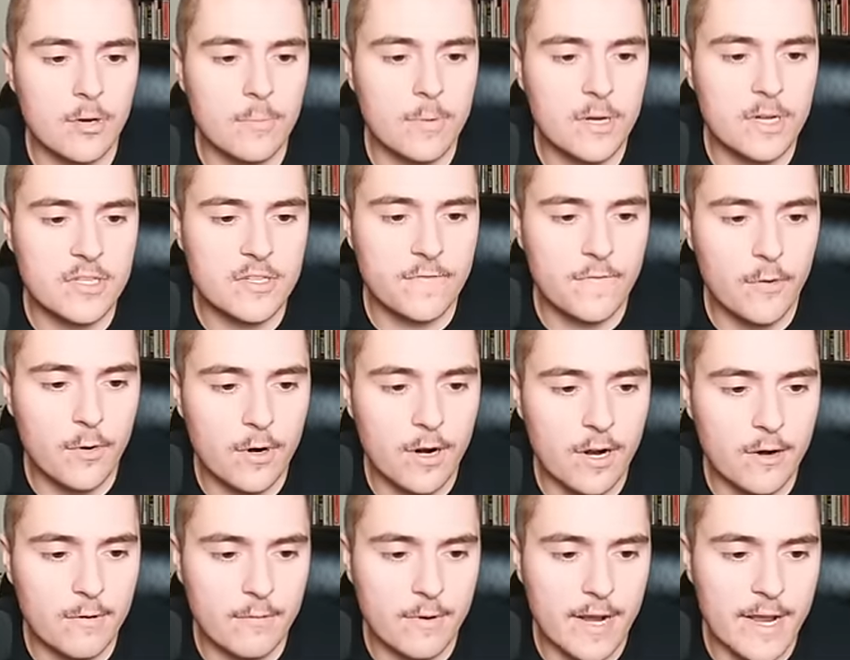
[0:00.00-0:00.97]
much for
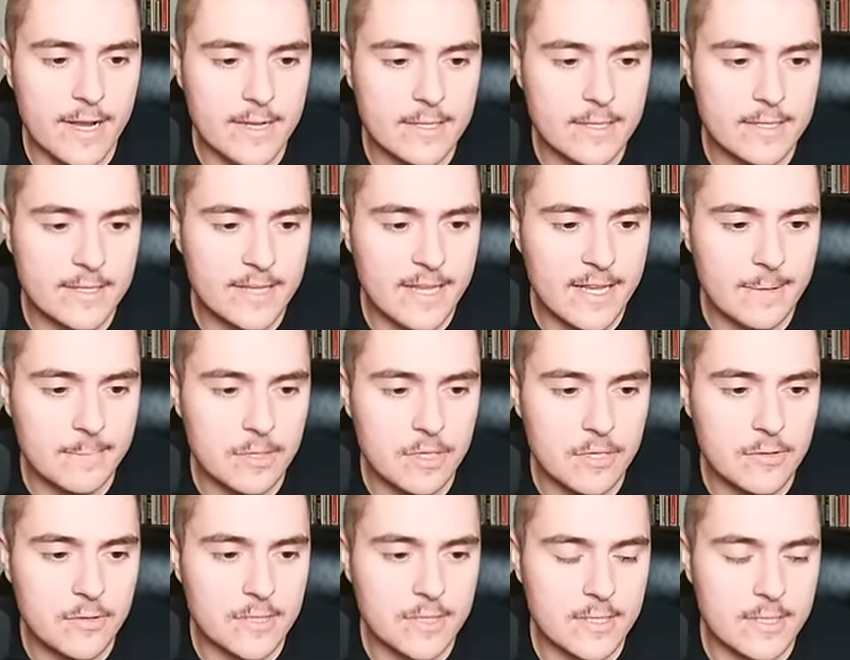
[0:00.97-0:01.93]
a ranked Sam
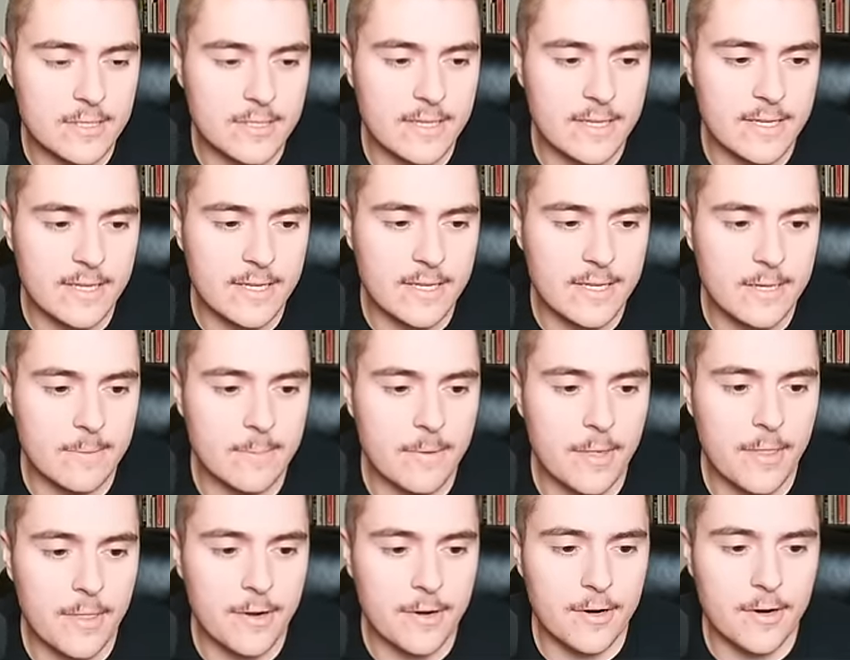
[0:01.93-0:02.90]
Houston team.
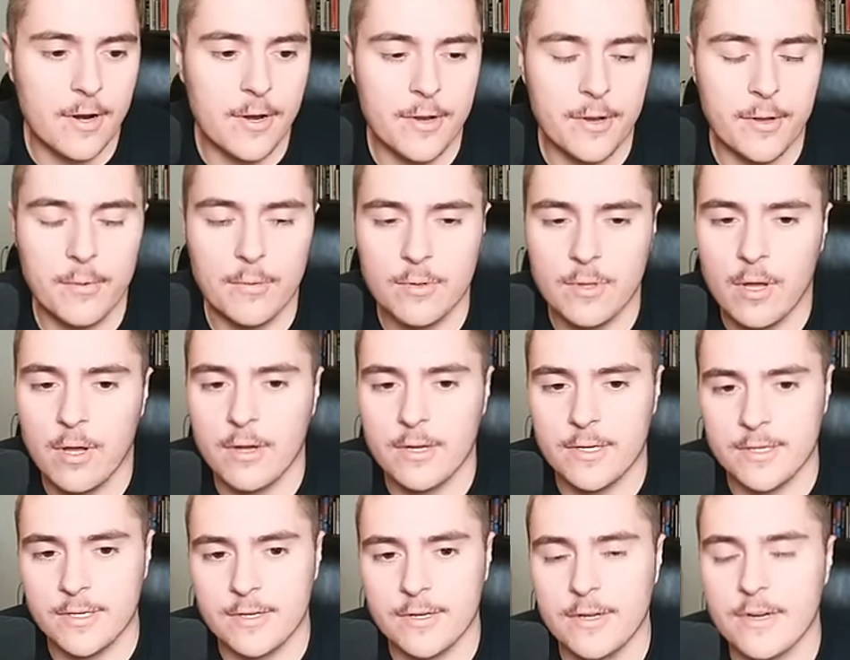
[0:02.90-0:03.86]
They're no
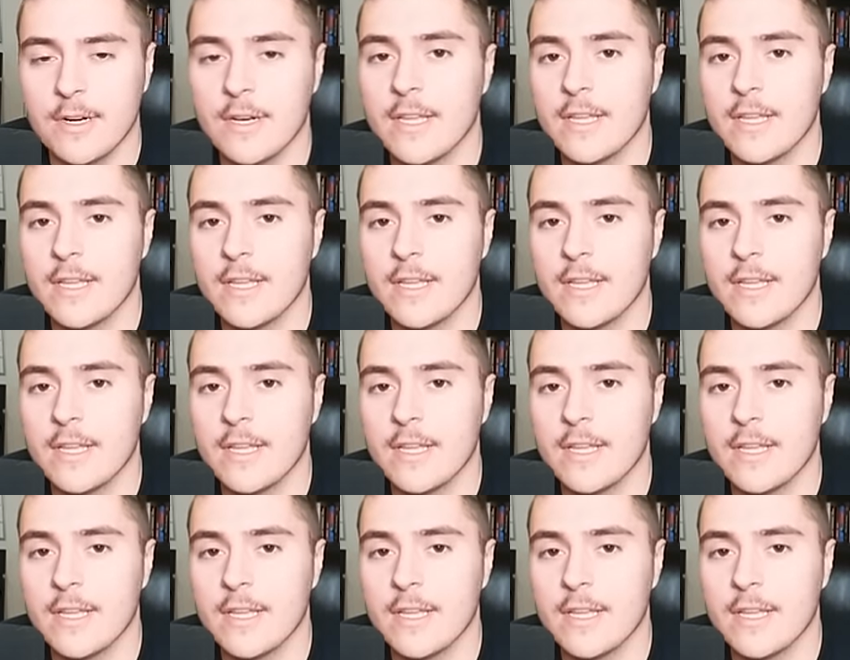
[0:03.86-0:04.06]
longer